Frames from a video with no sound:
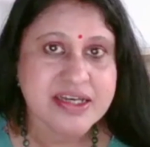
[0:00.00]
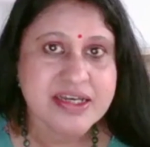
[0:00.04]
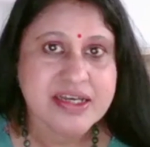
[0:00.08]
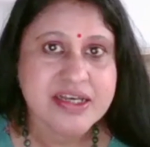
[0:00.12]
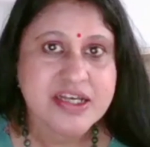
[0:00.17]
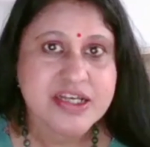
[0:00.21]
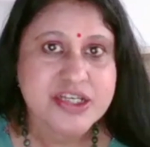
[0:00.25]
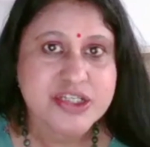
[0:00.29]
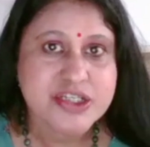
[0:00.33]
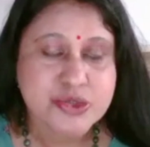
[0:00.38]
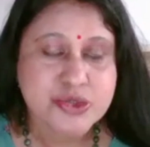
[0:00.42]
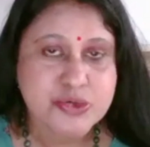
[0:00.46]

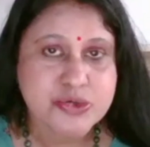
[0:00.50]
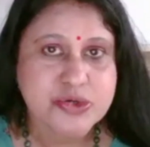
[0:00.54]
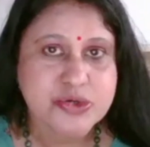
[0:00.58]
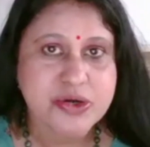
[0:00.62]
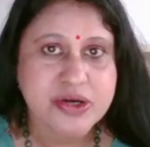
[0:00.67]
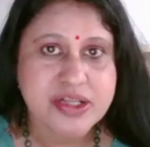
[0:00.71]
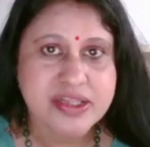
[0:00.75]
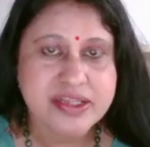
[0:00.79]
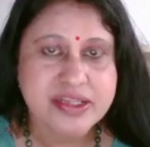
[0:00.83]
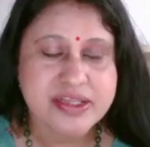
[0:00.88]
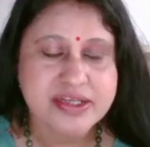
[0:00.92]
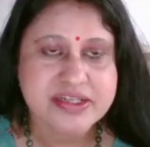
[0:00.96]
suit
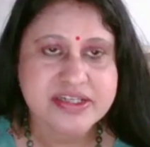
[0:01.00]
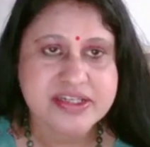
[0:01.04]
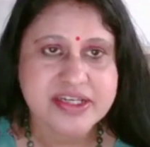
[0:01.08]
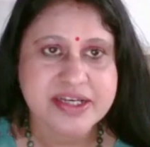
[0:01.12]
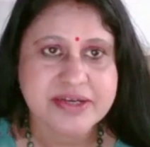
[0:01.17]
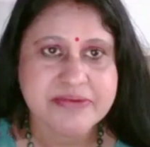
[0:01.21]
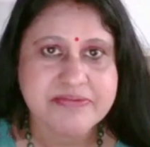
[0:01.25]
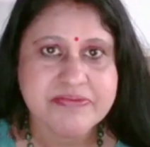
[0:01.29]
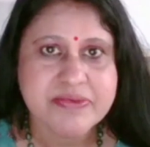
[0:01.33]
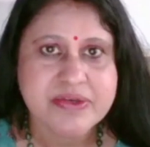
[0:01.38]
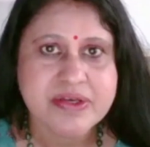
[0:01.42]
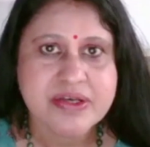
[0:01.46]
all the
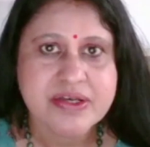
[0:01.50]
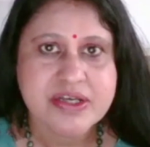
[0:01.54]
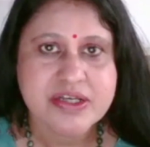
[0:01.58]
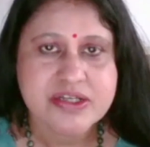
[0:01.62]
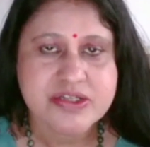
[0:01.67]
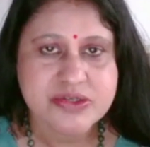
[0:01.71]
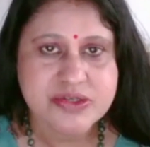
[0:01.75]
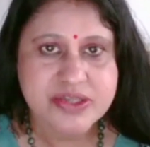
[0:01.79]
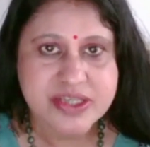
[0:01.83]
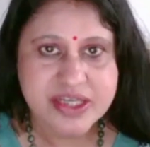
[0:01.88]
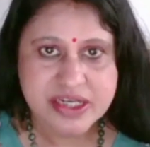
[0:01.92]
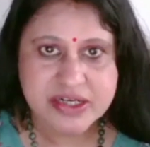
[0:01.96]
time.
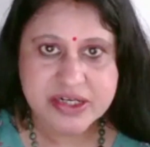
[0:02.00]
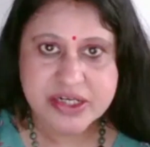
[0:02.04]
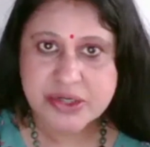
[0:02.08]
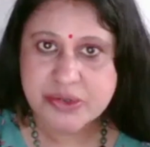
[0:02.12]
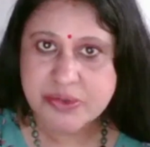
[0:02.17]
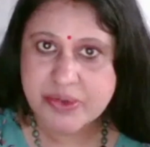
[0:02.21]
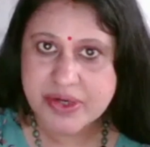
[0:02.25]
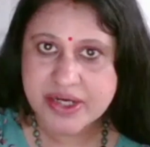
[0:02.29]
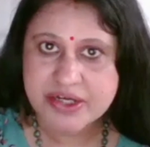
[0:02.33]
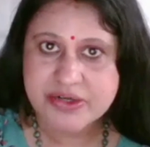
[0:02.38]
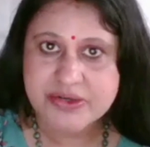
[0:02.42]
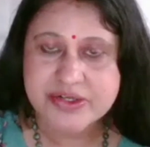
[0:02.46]
So they are
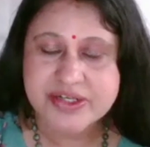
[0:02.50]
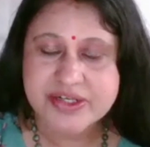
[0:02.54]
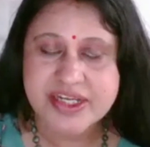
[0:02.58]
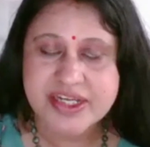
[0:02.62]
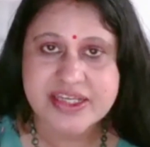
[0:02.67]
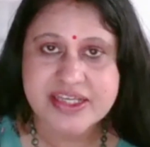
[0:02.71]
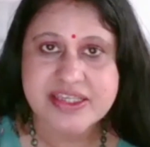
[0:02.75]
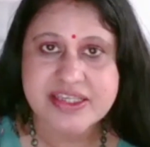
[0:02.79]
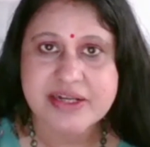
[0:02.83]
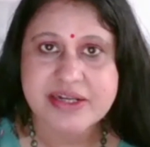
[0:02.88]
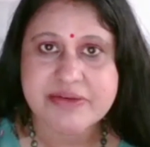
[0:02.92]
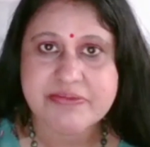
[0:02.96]
required to
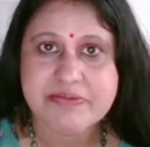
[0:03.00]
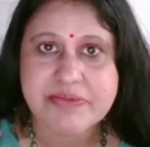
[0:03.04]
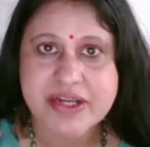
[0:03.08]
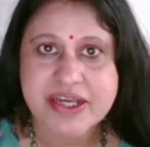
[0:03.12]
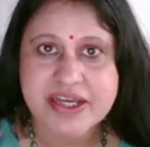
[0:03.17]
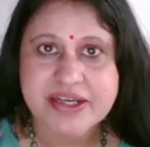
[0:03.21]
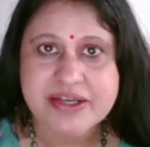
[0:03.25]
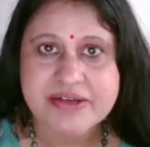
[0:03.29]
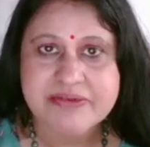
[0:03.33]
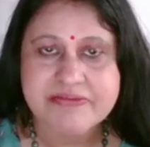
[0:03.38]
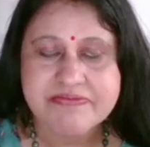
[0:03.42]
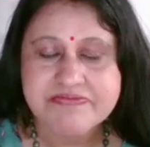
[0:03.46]
take that
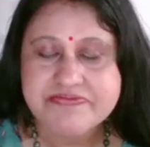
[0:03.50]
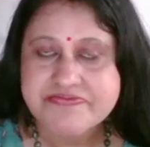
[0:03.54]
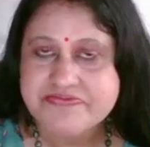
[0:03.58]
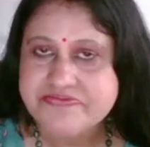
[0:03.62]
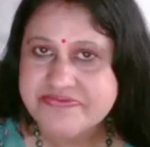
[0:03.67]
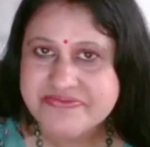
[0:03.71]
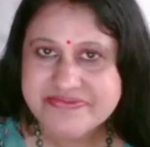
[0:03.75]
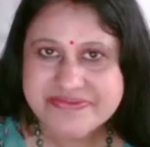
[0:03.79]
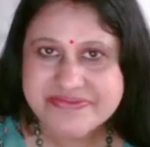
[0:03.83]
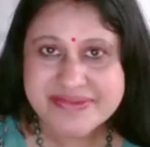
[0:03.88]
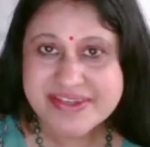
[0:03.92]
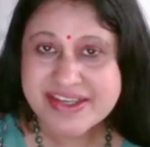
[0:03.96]
break.
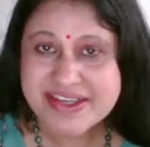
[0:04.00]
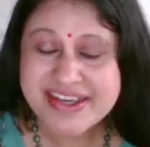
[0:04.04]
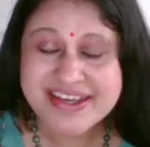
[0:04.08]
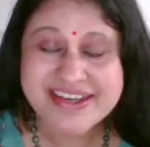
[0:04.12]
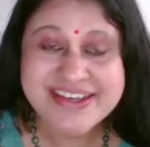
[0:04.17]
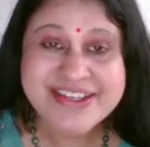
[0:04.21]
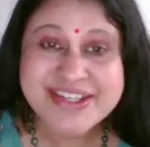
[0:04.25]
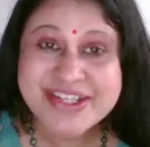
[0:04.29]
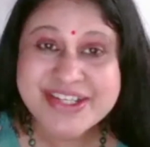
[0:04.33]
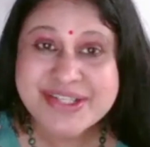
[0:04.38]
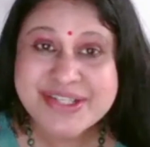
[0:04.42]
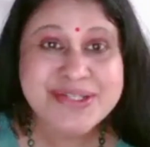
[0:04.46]

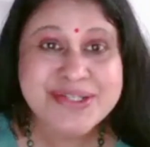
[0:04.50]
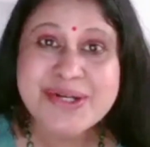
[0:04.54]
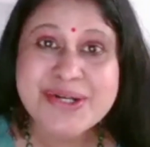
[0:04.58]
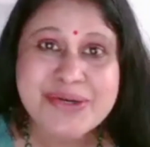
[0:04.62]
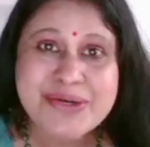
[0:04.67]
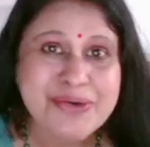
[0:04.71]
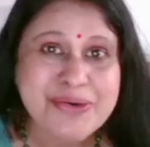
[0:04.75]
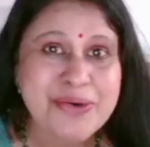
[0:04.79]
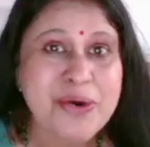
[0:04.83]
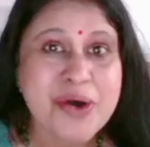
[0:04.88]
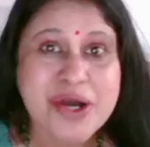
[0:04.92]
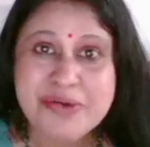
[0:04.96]
And she said,
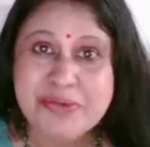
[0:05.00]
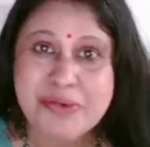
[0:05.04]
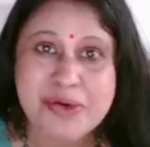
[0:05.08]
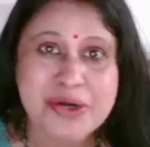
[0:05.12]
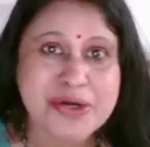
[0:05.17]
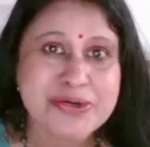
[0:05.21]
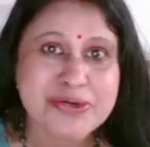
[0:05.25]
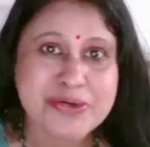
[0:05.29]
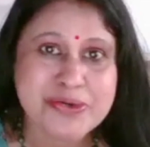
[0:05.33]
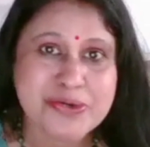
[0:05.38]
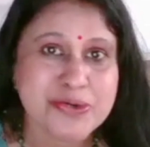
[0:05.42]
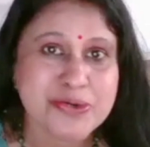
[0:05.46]
no, I
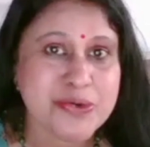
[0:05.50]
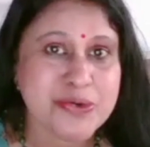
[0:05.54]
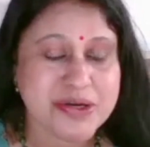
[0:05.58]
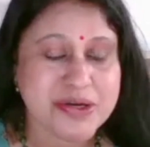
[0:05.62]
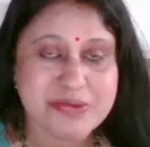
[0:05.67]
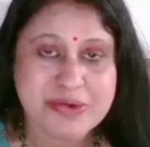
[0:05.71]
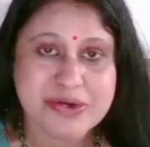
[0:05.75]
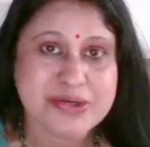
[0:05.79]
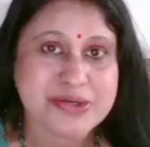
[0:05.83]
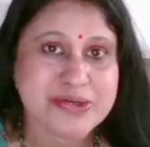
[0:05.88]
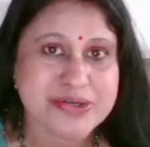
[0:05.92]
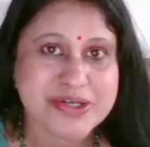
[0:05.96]
want
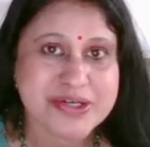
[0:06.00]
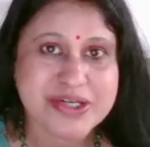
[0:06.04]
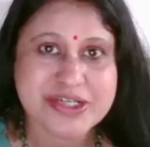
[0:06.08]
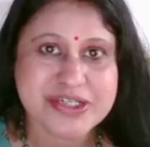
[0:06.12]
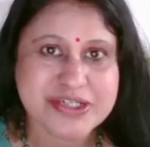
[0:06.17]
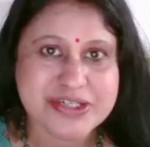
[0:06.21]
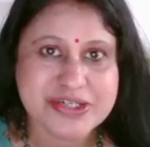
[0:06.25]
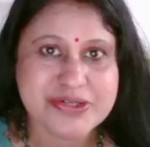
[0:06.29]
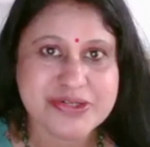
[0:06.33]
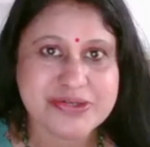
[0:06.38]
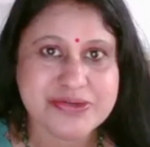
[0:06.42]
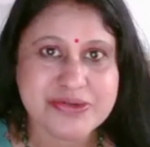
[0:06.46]
to
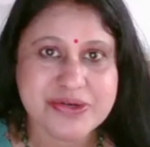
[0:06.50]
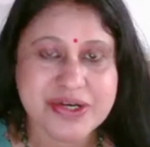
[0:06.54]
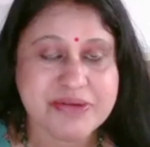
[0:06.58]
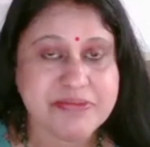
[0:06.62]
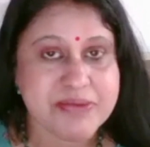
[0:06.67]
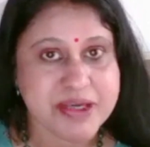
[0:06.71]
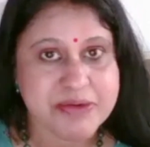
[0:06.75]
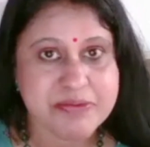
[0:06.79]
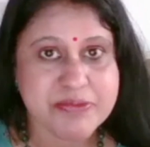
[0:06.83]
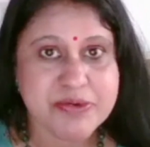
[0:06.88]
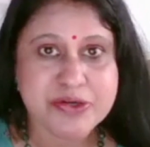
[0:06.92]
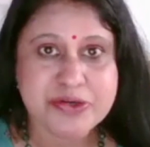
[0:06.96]
continue. I'm
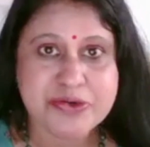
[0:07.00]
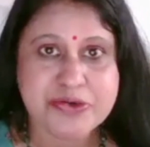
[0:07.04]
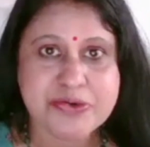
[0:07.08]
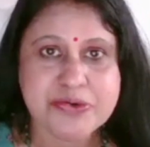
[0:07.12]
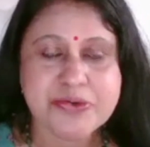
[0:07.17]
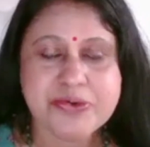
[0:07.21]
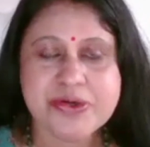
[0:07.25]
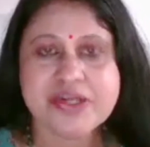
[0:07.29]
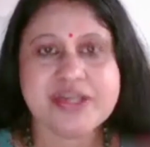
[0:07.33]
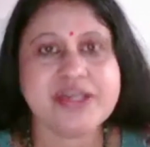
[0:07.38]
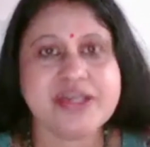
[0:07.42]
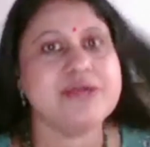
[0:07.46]
able to
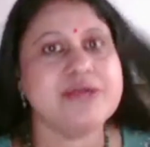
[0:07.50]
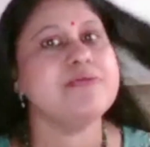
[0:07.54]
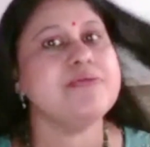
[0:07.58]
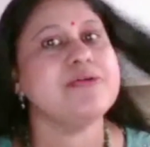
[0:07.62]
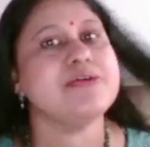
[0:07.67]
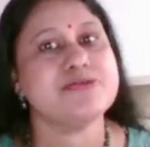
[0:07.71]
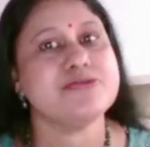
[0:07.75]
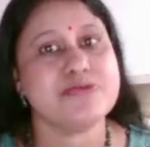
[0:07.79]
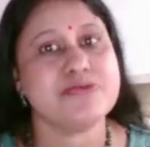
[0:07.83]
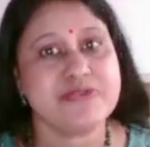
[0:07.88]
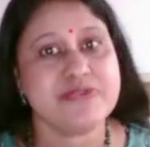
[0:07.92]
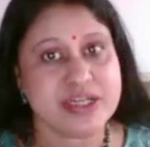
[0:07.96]
do it.
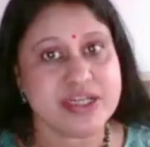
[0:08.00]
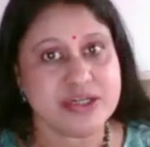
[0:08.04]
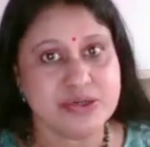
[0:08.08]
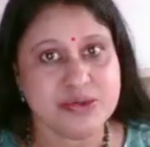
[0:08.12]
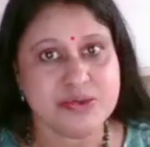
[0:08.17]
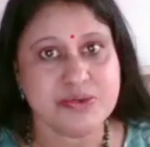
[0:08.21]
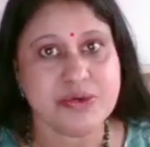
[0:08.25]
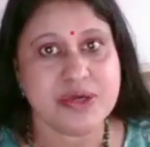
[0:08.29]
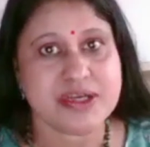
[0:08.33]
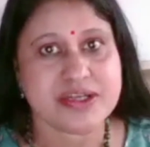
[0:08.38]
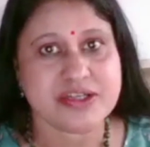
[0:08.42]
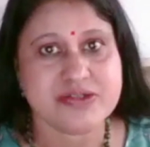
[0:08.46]
So we had to
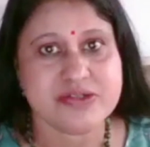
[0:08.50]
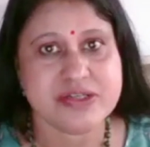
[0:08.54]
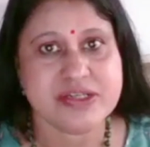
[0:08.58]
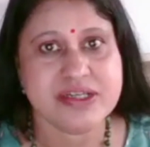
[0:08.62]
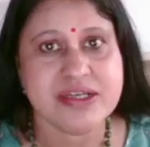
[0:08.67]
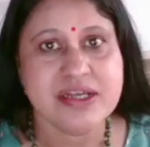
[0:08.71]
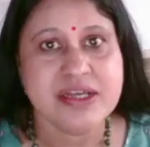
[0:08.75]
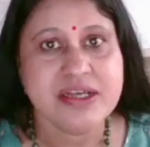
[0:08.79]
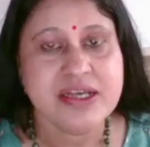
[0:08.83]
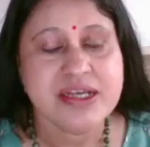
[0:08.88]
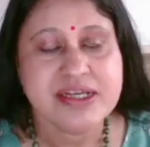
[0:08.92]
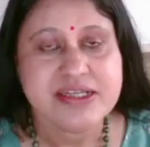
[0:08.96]
actually
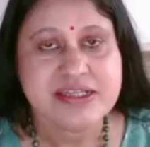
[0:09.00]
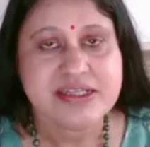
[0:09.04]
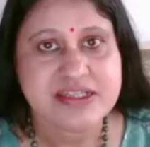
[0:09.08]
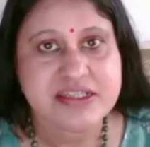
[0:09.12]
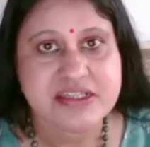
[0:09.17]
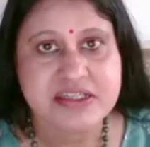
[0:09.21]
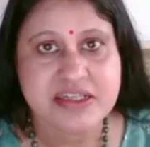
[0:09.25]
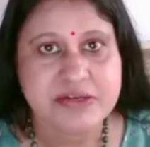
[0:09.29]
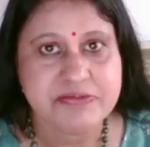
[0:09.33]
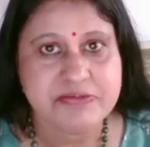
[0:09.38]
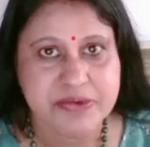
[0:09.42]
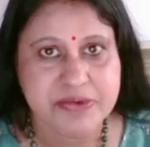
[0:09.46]
sit
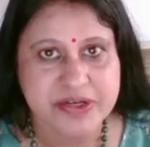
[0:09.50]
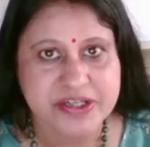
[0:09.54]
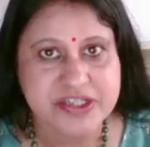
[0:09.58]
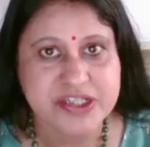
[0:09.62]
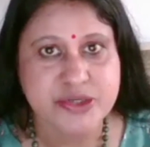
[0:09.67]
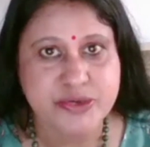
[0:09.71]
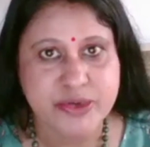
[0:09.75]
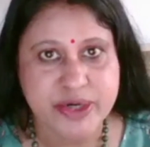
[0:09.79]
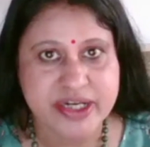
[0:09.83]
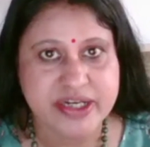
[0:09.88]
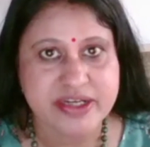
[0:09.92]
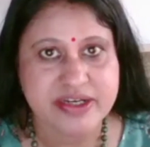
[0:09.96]
and
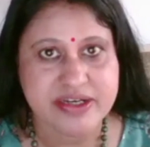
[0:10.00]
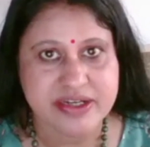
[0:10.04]
persuade her